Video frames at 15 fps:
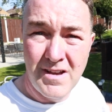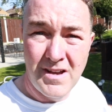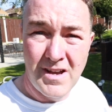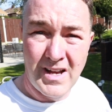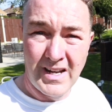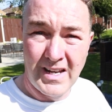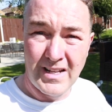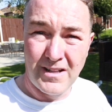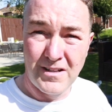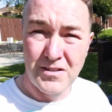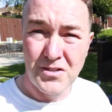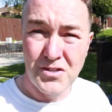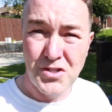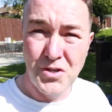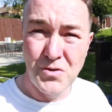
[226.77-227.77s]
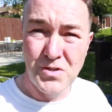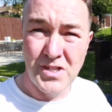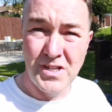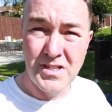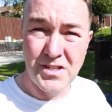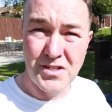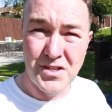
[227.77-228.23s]
a little
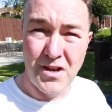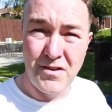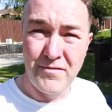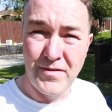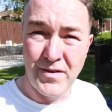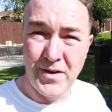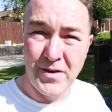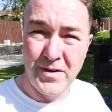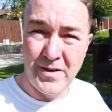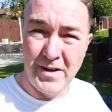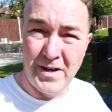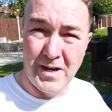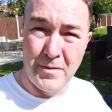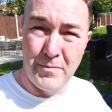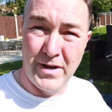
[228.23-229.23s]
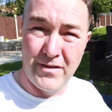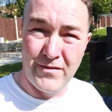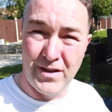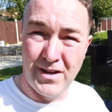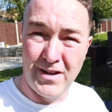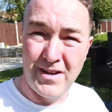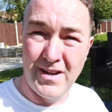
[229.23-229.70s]
two-seater sofa, and a bit of
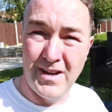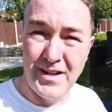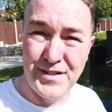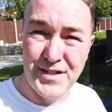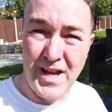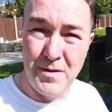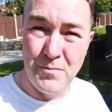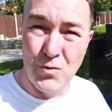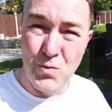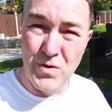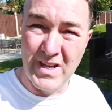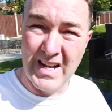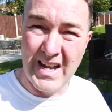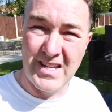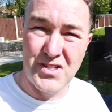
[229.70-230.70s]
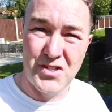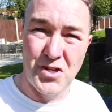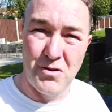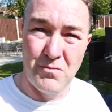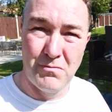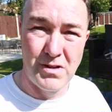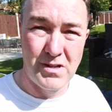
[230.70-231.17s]
a table with a glass
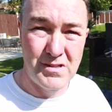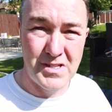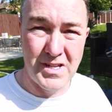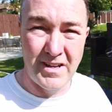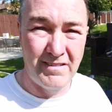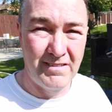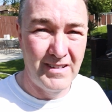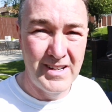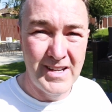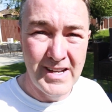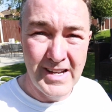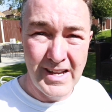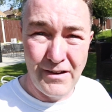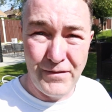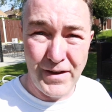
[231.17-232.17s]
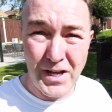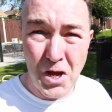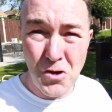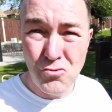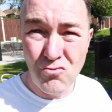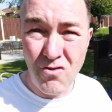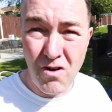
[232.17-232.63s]
top. So if it
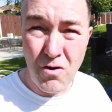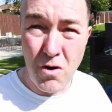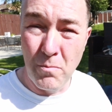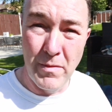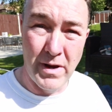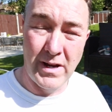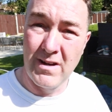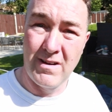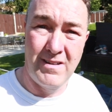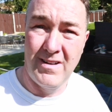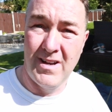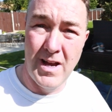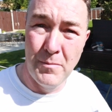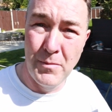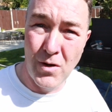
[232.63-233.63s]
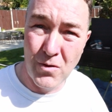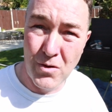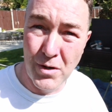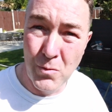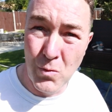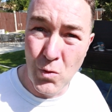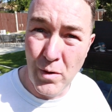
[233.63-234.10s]
goes wrong on me, I'm not going
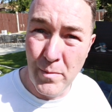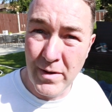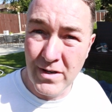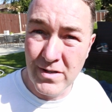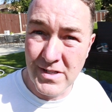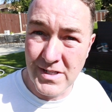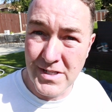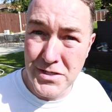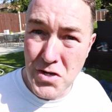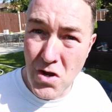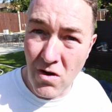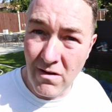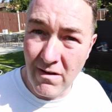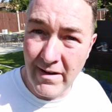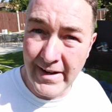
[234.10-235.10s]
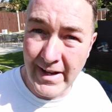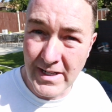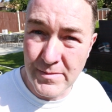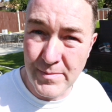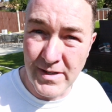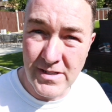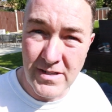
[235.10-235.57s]
to worry, because it's not an
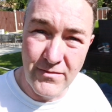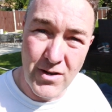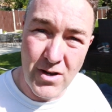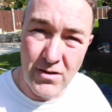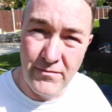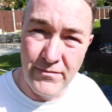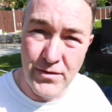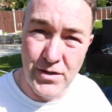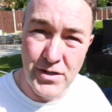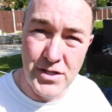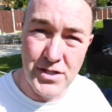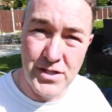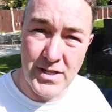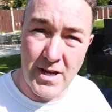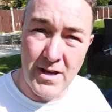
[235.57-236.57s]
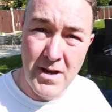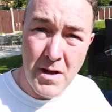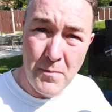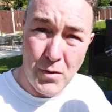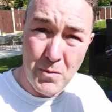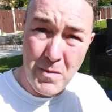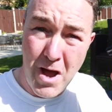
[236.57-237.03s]
expensive garden furniture set.
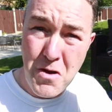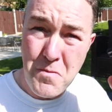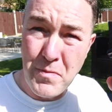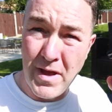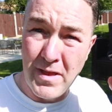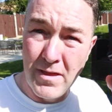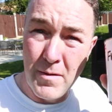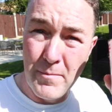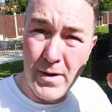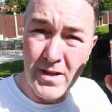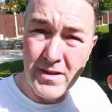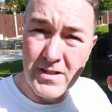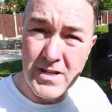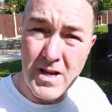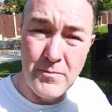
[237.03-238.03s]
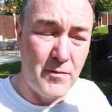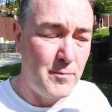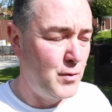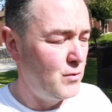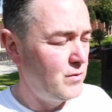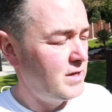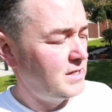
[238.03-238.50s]
But I'm hoping that by the time I've
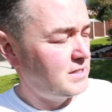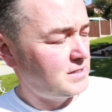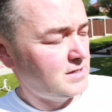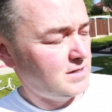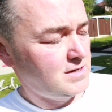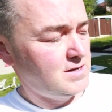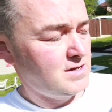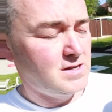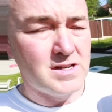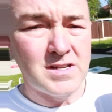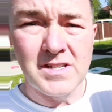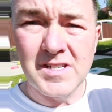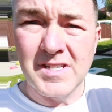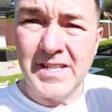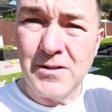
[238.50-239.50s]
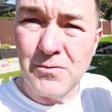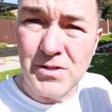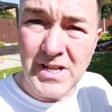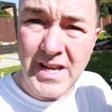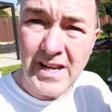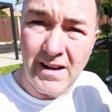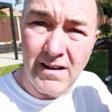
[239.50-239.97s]
put this steel teal